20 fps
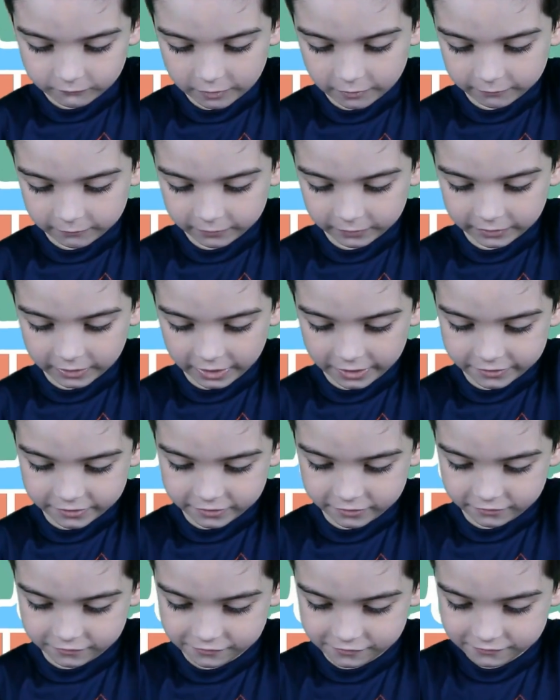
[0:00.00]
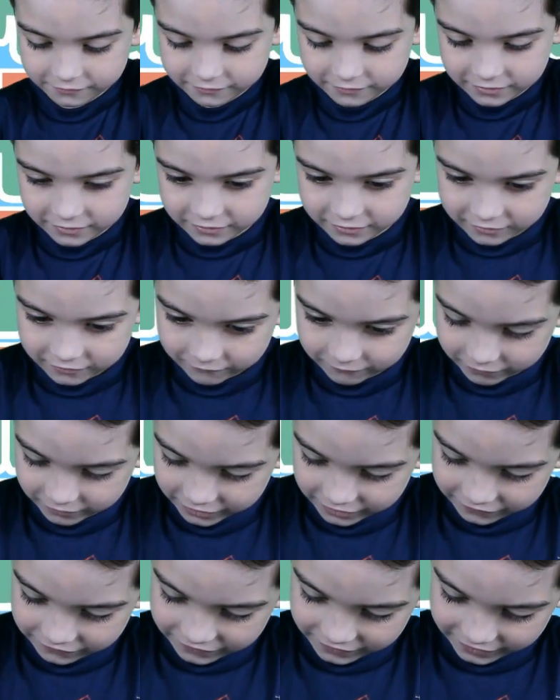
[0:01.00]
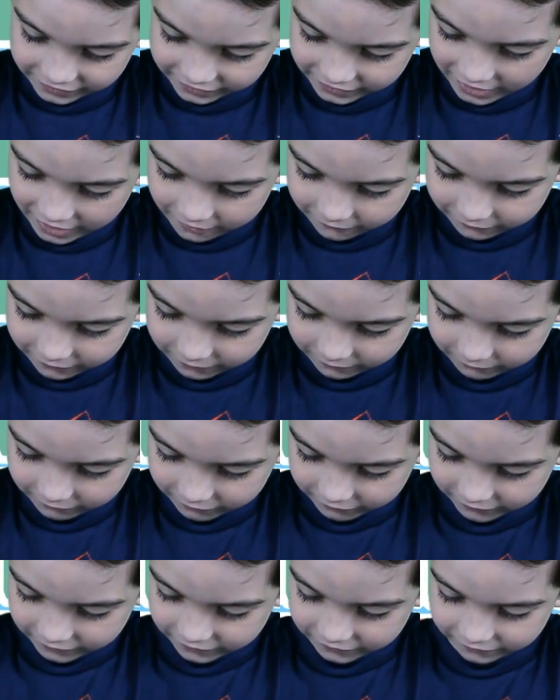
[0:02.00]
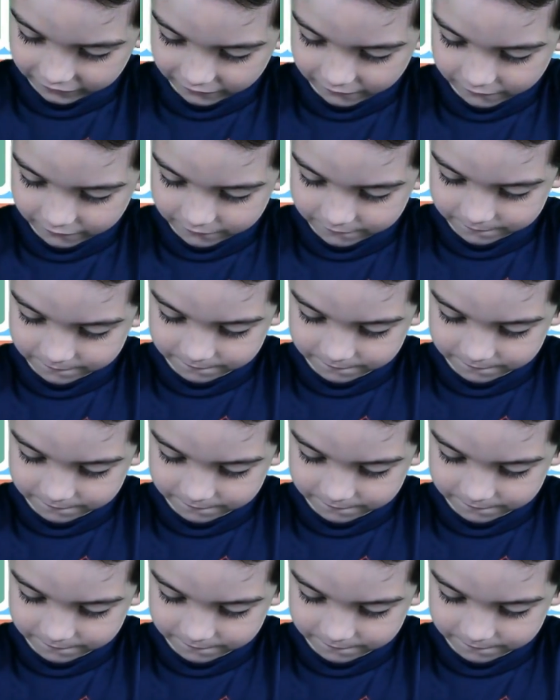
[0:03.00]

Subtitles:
What would that do? What do you think that one will do?